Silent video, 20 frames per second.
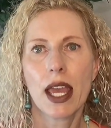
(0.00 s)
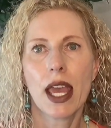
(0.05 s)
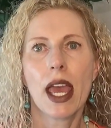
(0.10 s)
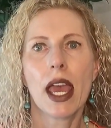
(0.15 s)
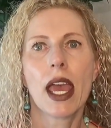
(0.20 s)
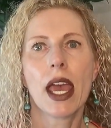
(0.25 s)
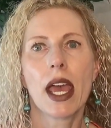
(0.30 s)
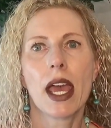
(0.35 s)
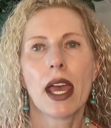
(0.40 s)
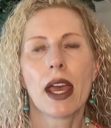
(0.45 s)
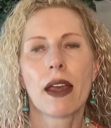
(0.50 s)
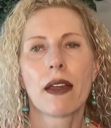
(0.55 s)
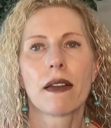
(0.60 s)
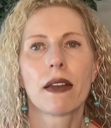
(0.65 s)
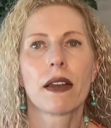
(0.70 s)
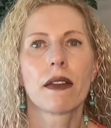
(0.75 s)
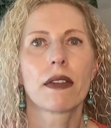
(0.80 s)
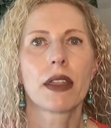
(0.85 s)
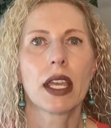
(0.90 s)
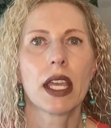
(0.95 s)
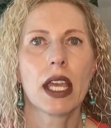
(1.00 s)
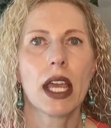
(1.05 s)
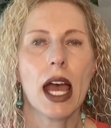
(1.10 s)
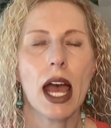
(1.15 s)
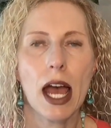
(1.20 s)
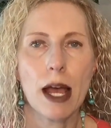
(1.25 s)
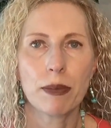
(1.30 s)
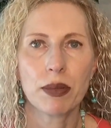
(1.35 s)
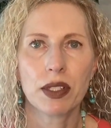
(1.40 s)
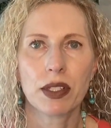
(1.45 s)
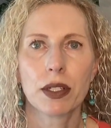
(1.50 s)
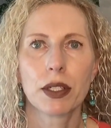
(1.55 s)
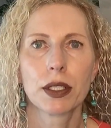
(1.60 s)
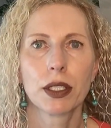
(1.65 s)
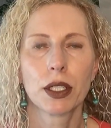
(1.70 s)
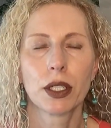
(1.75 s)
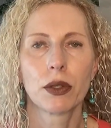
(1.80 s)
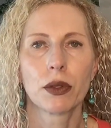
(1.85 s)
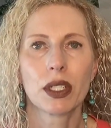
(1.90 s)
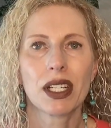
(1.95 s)
and the
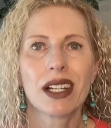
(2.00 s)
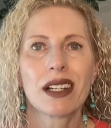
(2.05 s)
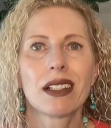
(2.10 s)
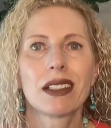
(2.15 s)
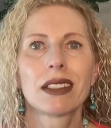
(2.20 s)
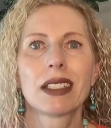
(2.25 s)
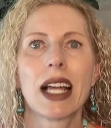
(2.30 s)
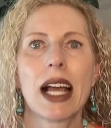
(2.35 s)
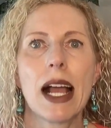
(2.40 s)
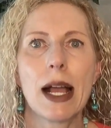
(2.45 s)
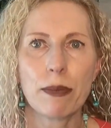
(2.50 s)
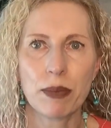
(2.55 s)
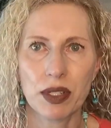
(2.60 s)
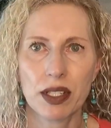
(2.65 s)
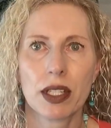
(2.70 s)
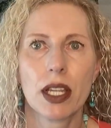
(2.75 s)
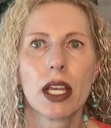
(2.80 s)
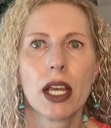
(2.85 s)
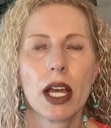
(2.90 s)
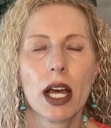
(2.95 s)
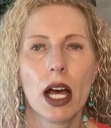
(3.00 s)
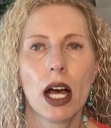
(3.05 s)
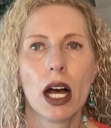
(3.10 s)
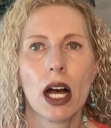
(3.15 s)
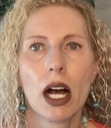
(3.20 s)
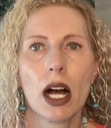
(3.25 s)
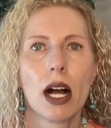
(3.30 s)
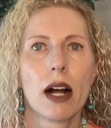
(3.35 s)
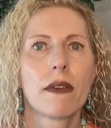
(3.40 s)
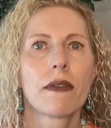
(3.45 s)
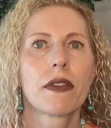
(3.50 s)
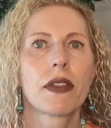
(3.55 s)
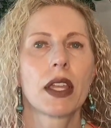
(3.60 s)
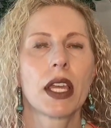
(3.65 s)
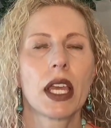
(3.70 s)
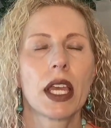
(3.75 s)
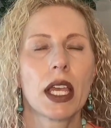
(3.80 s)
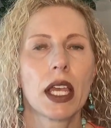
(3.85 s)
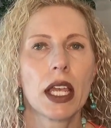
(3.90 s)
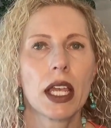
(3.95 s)
absolute collapse of
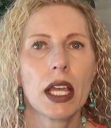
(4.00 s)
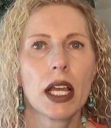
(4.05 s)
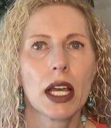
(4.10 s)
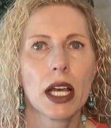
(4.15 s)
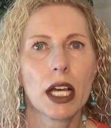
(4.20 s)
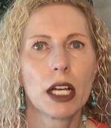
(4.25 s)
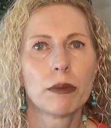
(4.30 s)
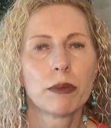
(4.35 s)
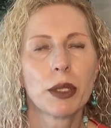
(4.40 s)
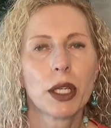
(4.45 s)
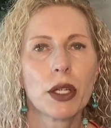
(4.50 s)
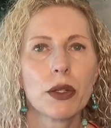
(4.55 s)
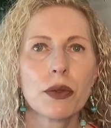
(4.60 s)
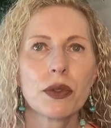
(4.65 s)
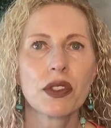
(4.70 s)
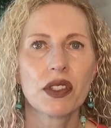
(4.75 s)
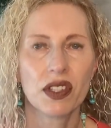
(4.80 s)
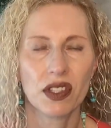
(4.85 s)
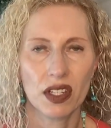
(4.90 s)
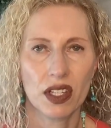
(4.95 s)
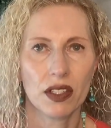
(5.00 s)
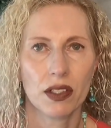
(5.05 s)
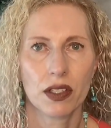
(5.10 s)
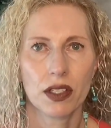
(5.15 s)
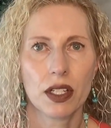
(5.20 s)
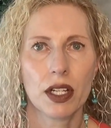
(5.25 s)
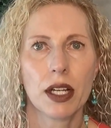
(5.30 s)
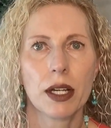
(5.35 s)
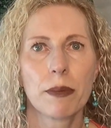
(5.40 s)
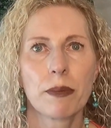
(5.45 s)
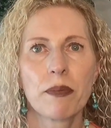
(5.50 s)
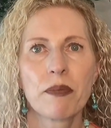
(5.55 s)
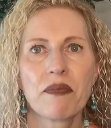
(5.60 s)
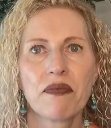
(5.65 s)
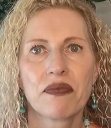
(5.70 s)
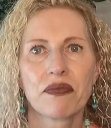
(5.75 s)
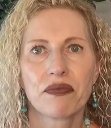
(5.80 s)
the immune system,